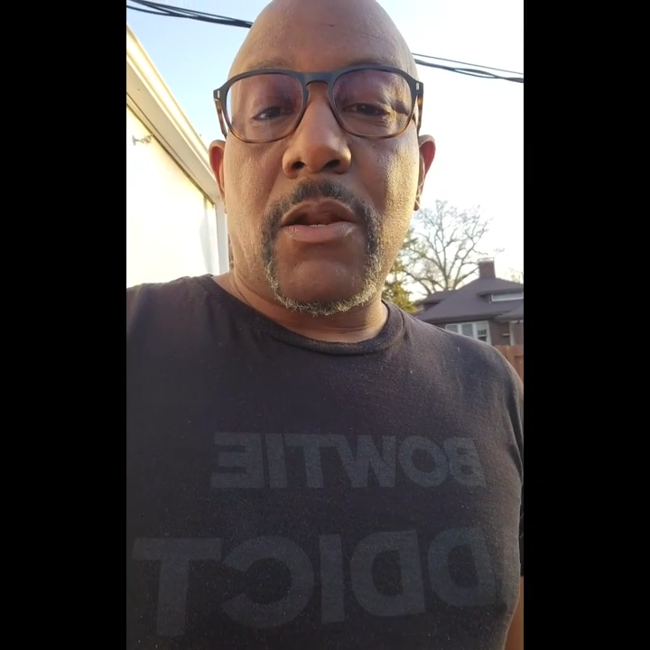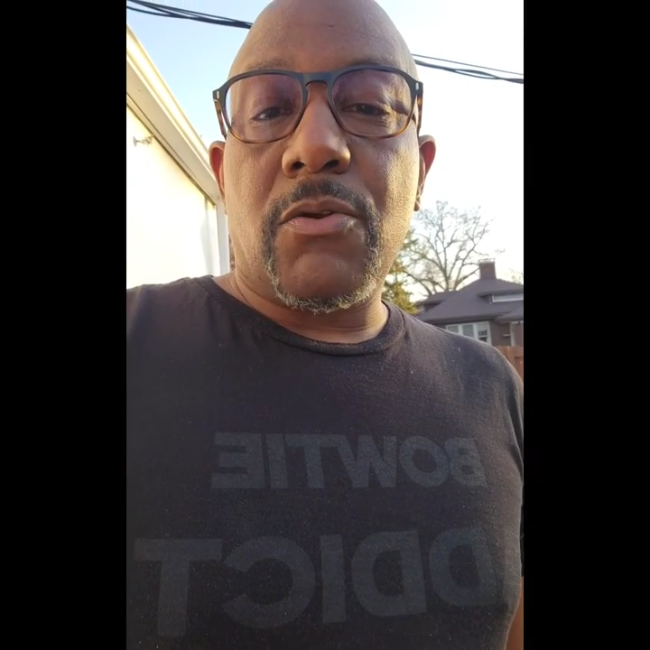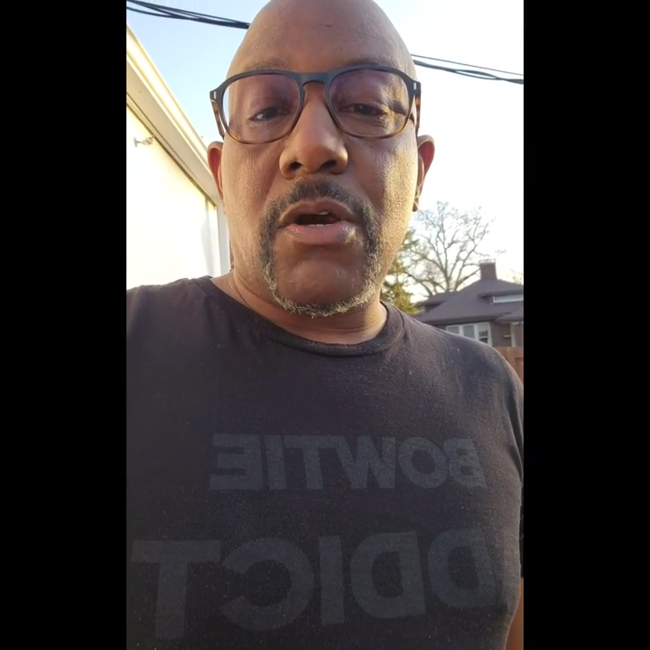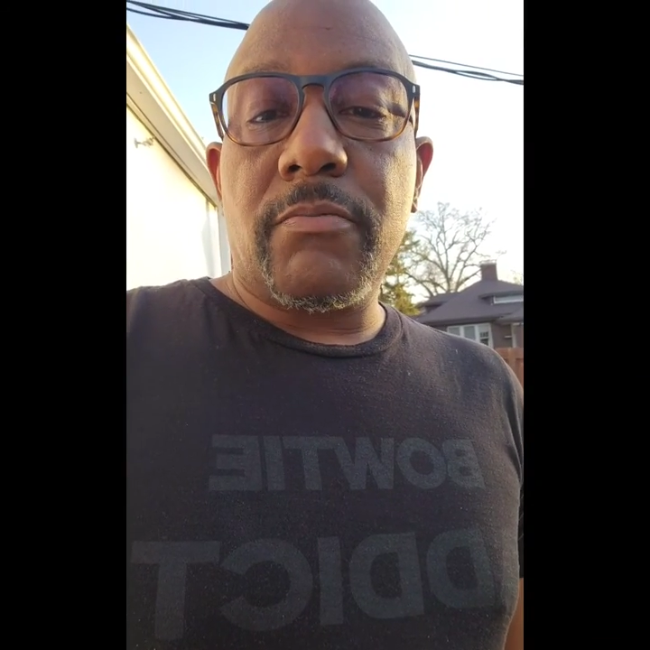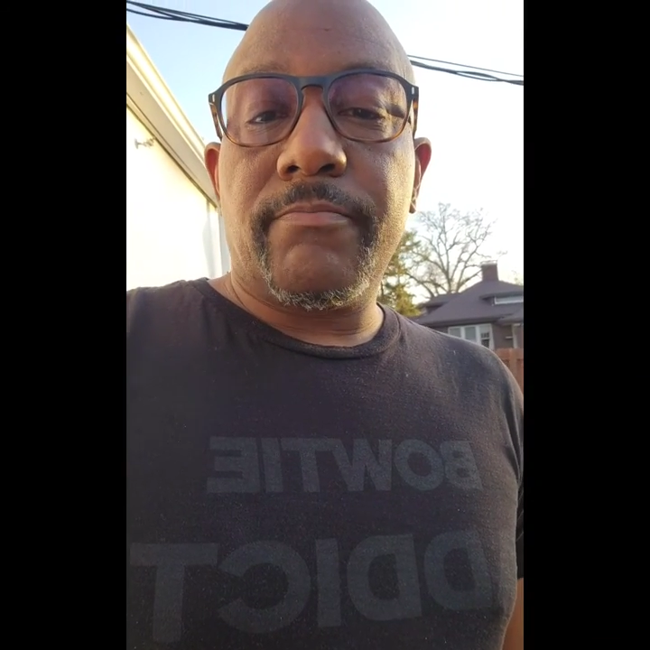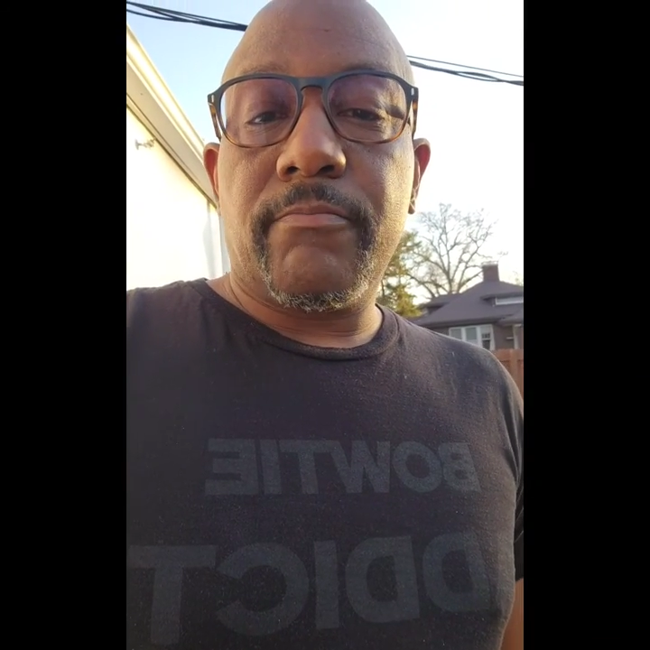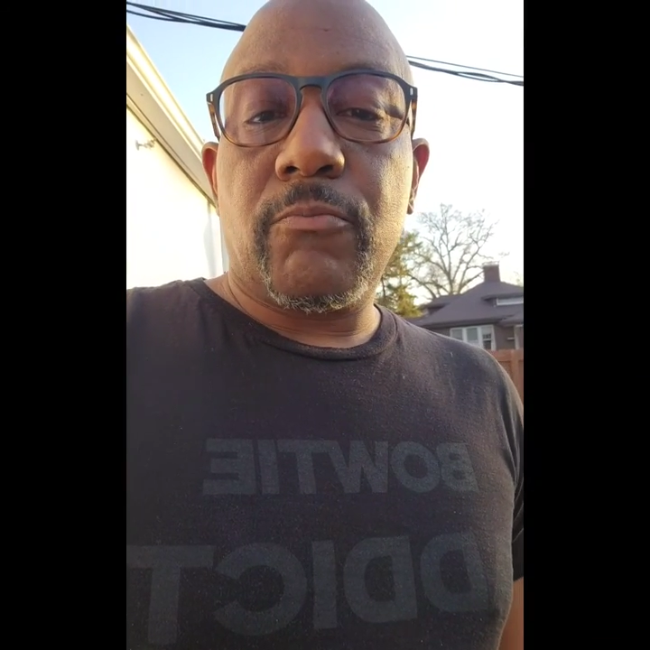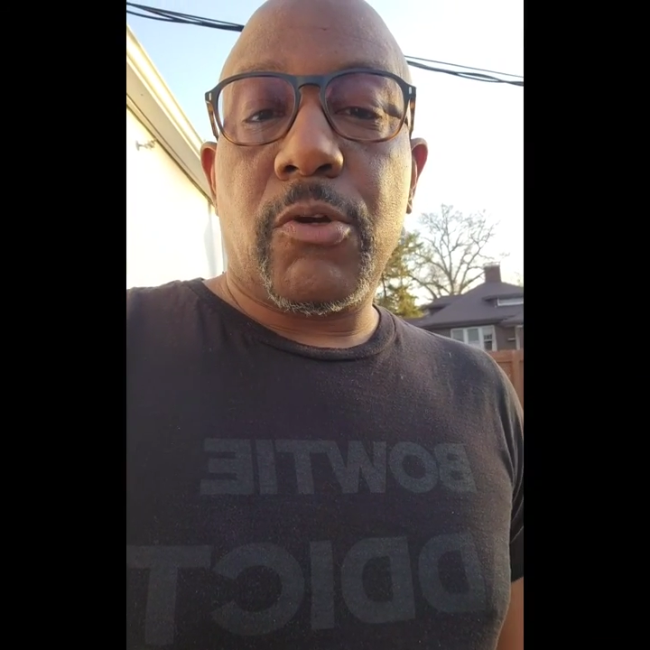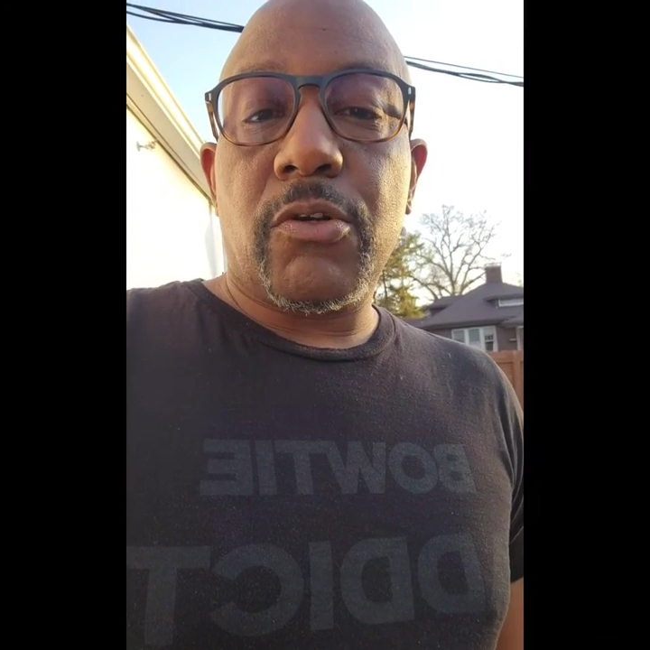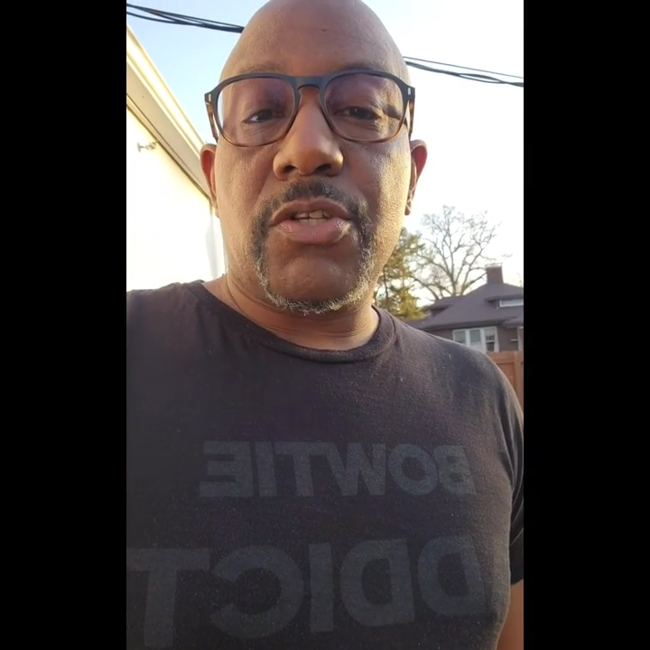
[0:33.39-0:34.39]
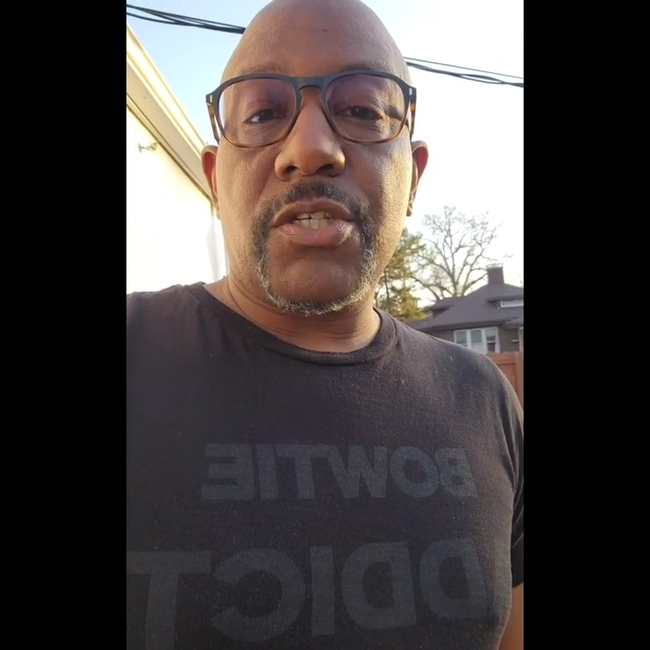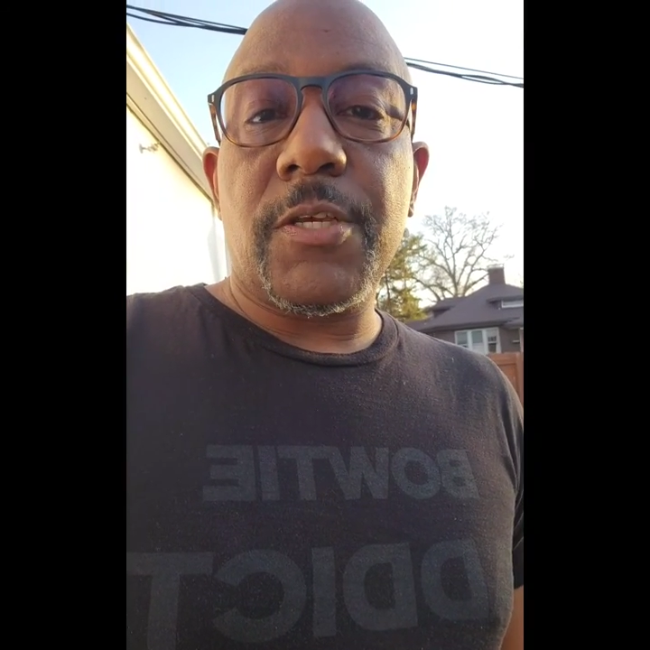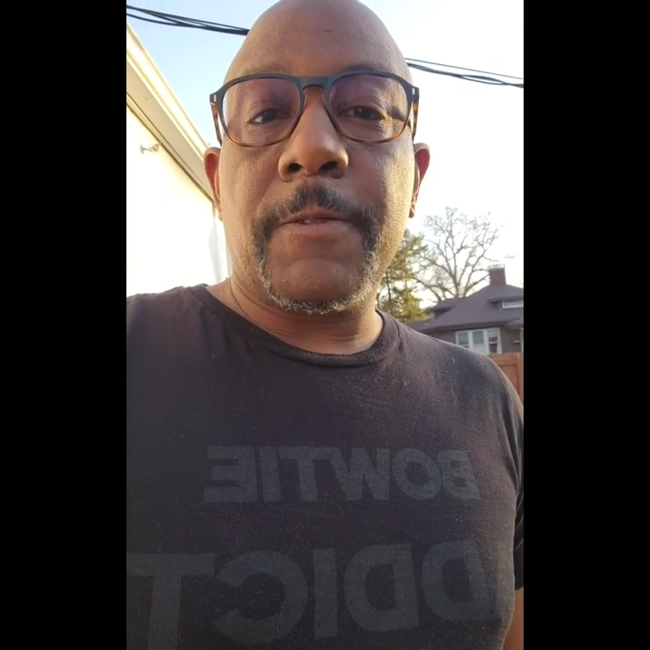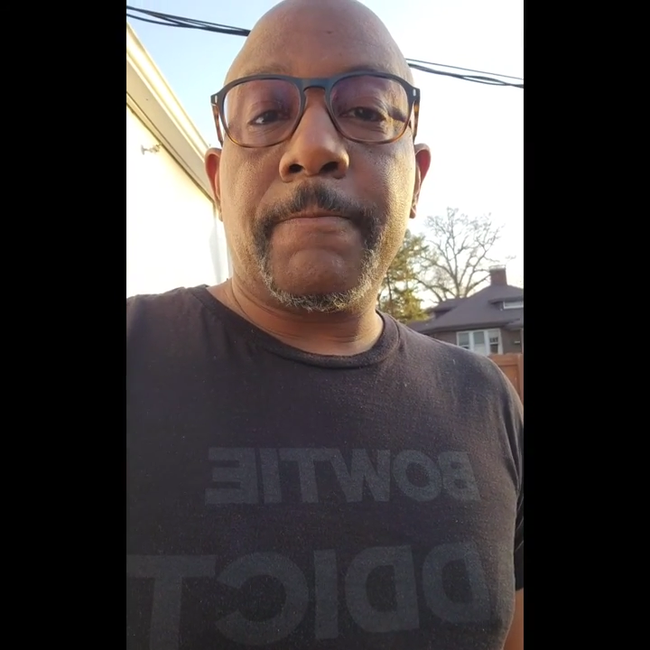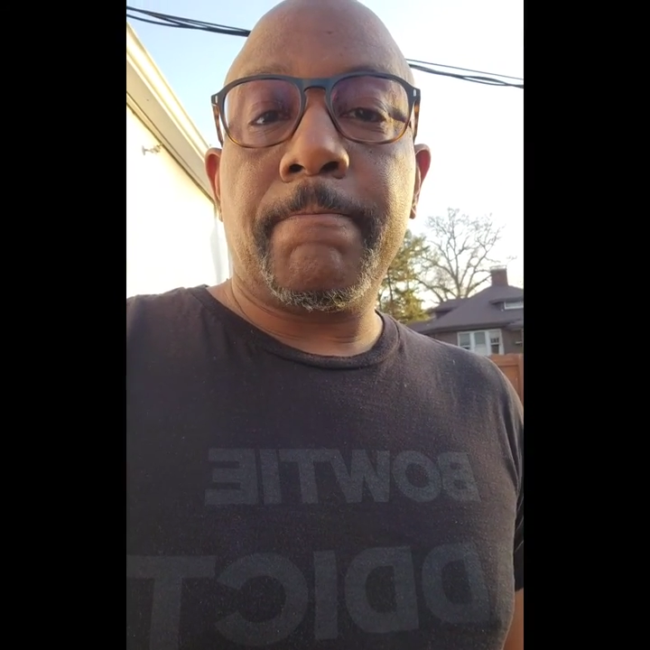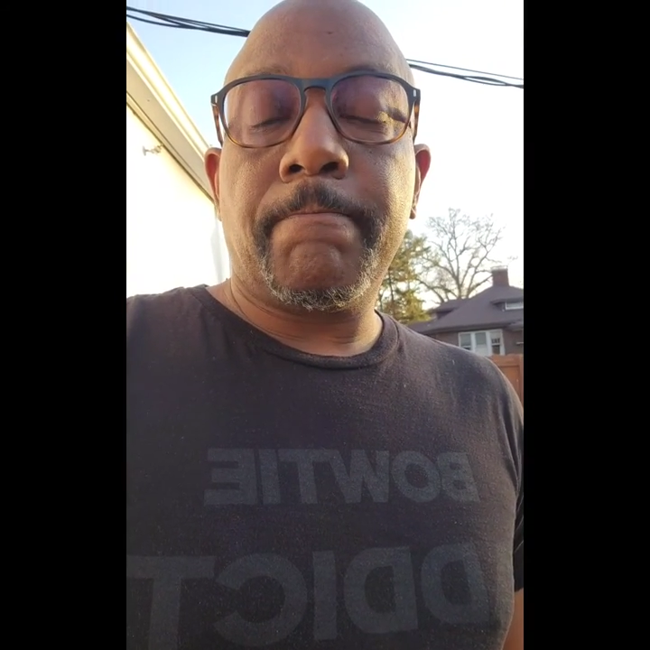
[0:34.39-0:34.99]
don't know. We're going to see.